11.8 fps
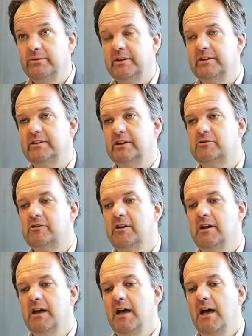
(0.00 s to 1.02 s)
etc.
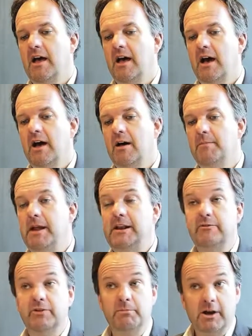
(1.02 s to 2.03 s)
Many
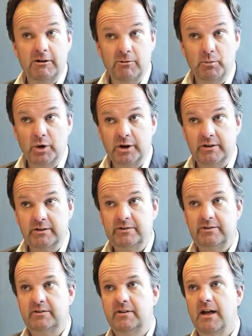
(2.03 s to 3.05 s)
of them migrant
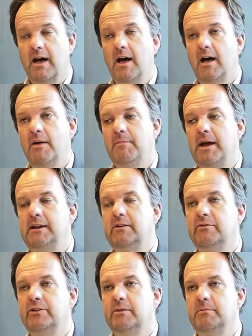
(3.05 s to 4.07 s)
workers, many
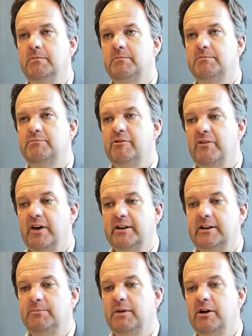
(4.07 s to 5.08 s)
of them
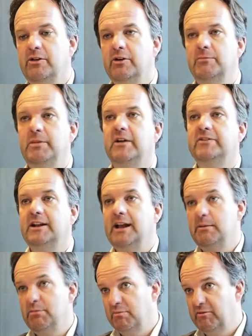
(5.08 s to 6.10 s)
provided by third-party
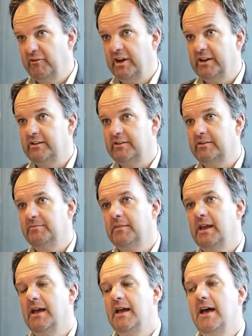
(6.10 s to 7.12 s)
labour providers.
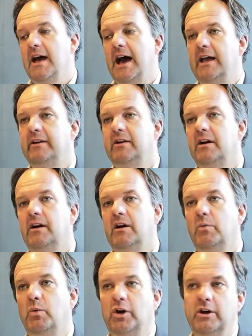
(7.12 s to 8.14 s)
And our
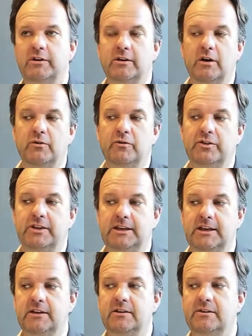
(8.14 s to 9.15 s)
work over the
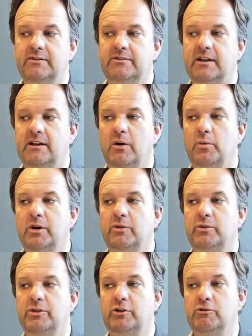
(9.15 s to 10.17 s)
years, and our work
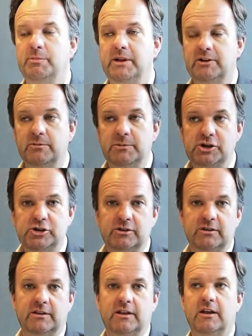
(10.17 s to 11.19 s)
with the European Commission
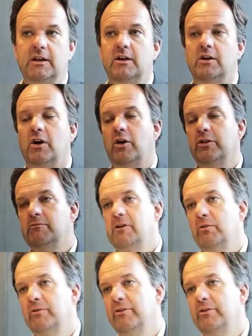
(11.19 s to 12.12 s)
on the role of